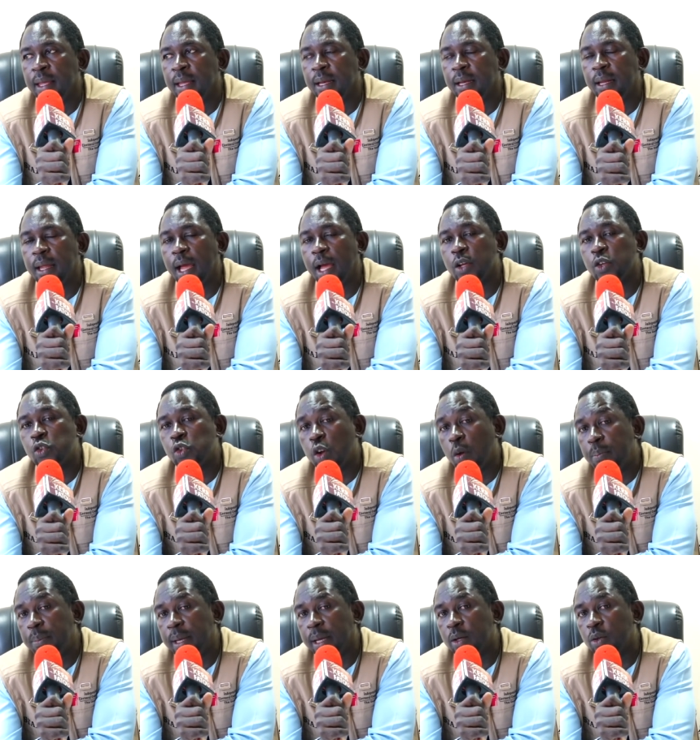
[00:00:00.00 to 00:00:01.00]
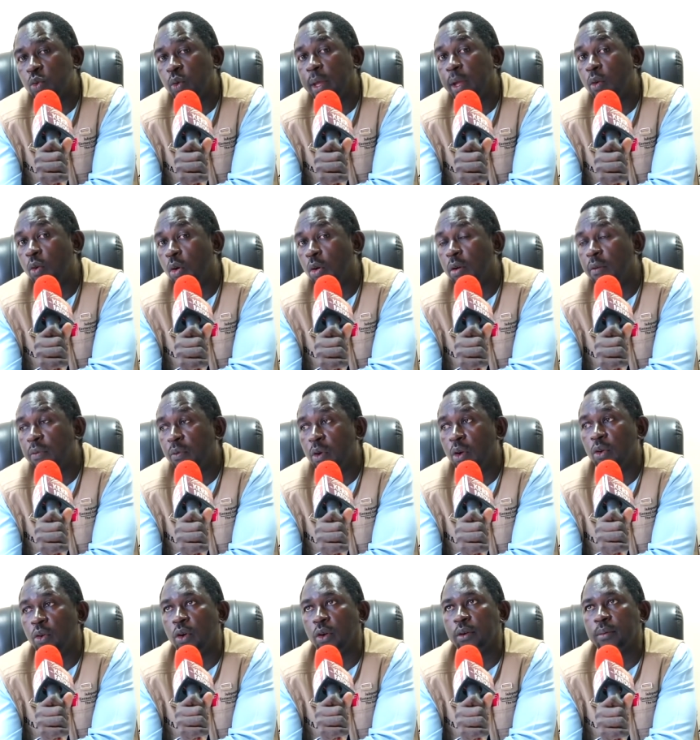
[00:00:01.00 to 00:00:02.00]
they are subject to a code of
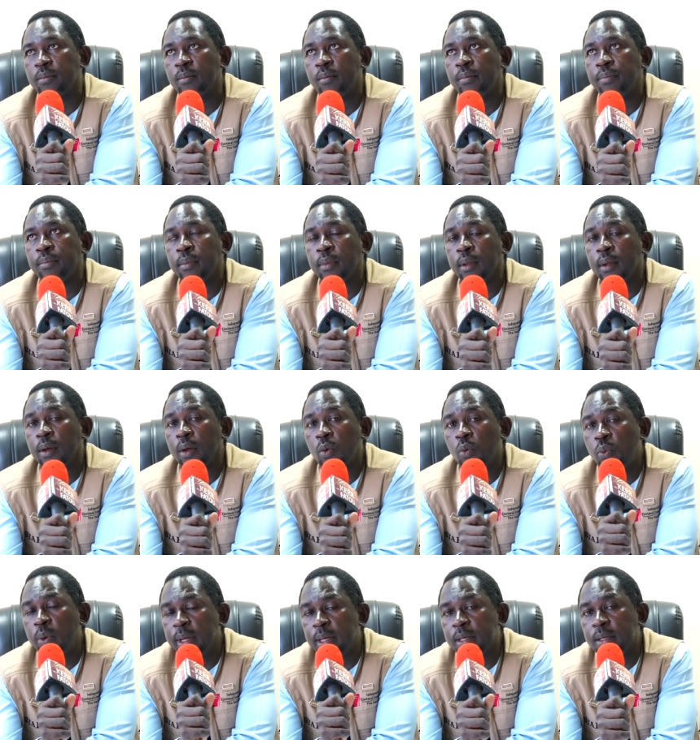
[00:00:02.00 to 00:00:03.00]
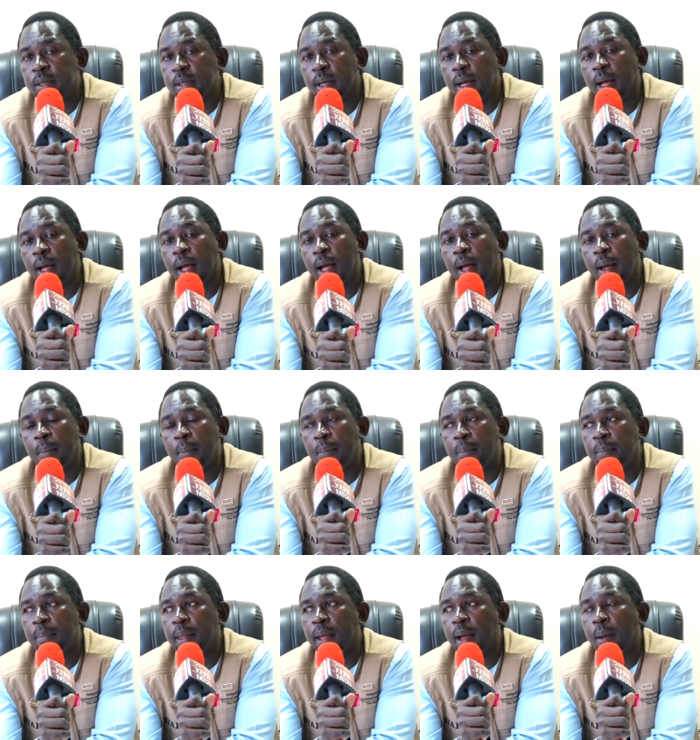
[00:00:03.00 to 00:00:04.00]
conduct which
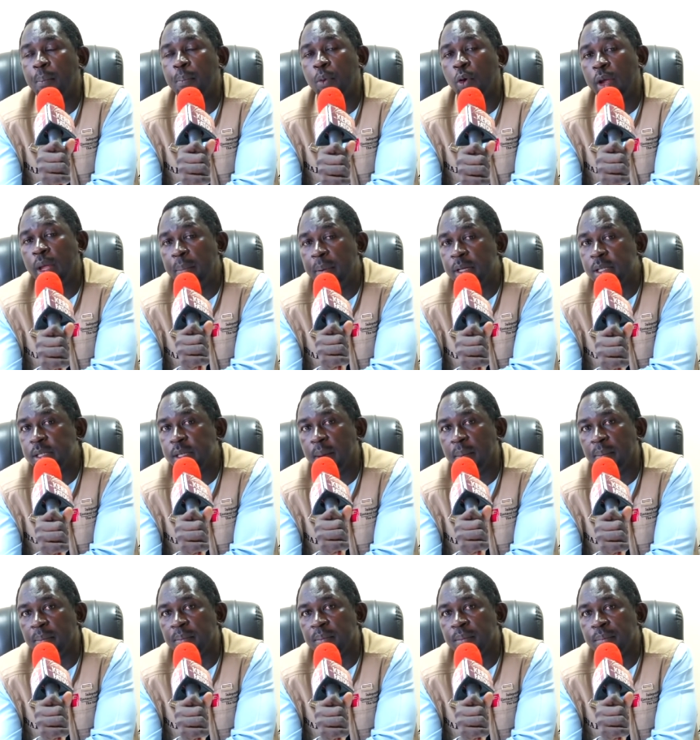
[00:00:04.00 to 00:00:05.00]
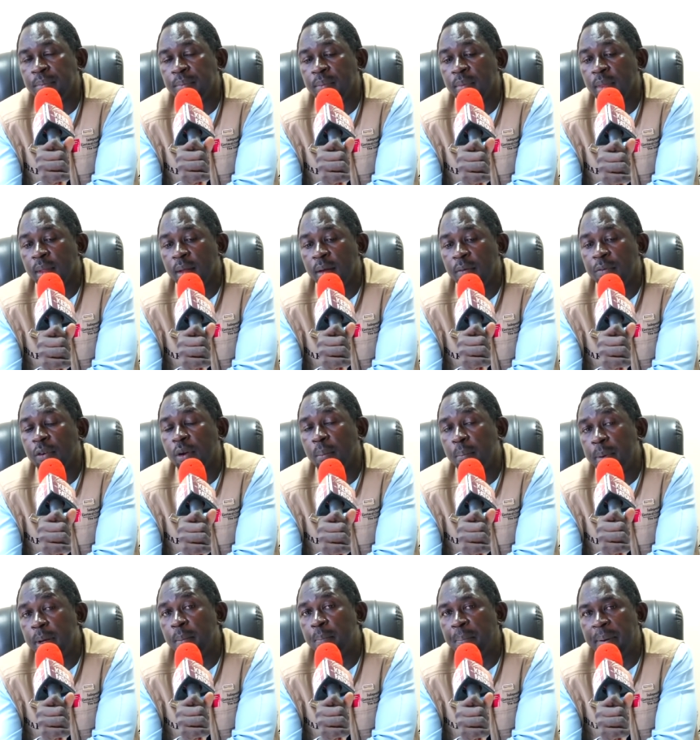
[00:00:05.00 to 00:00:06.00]
prohibits them
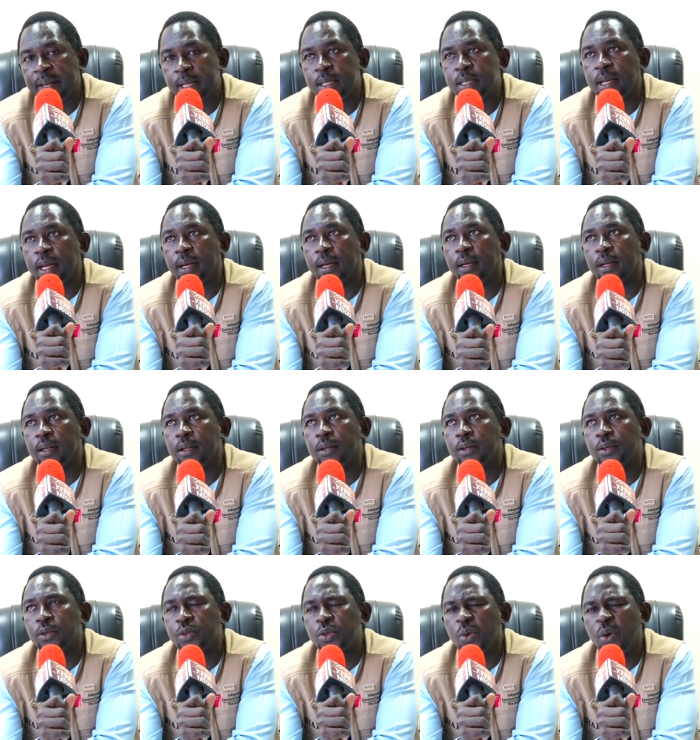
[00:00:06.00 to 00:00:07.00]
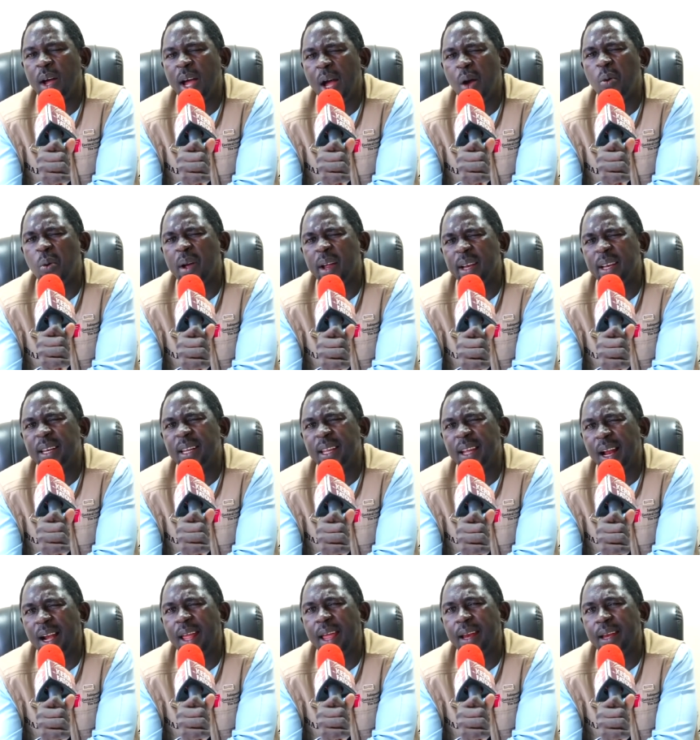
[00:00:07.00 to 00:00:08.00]
from being partisan. So how can they
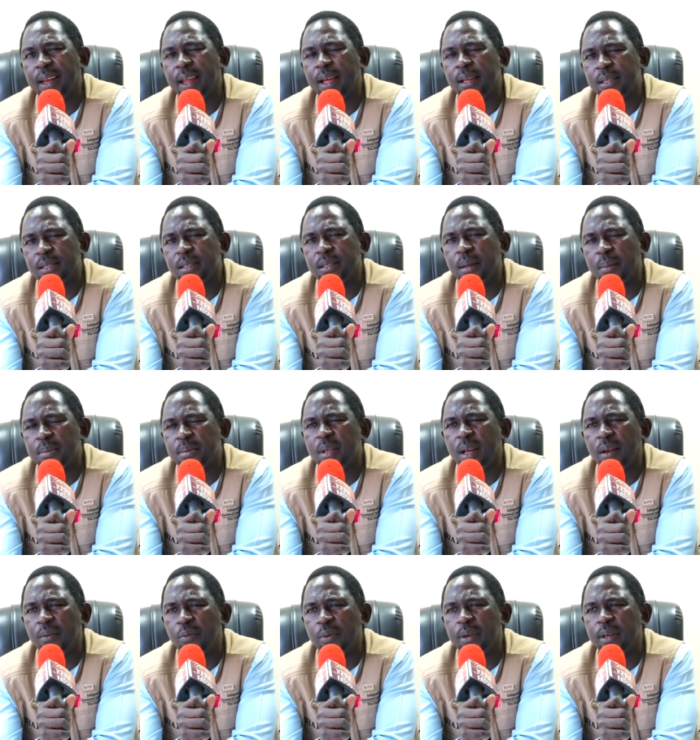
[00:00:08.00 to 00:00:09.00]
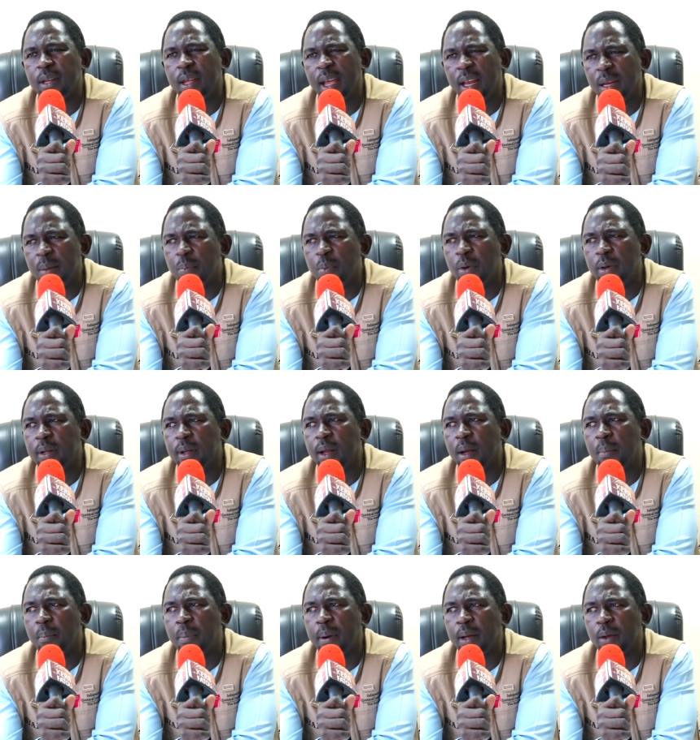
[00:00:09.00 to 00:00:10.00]
align themselves with any
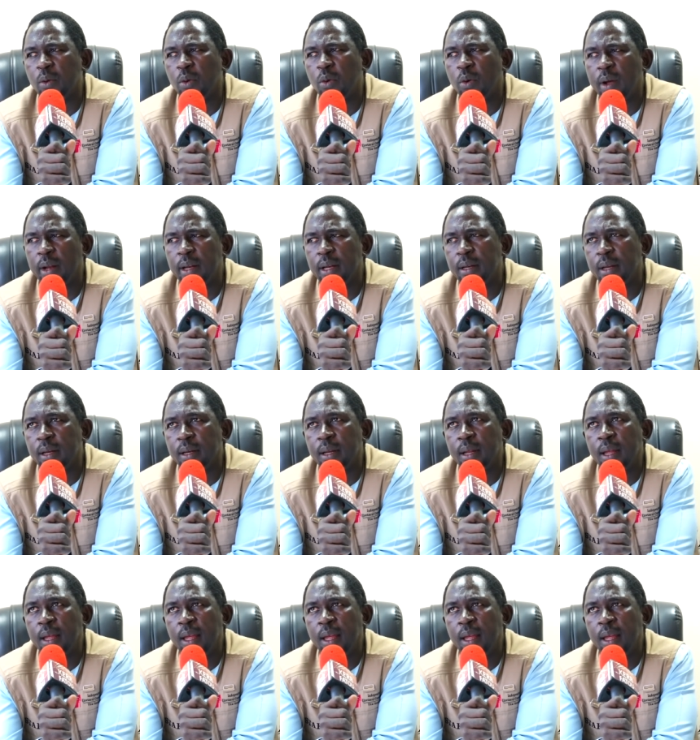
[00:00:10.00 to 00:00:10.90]
political party or candidate?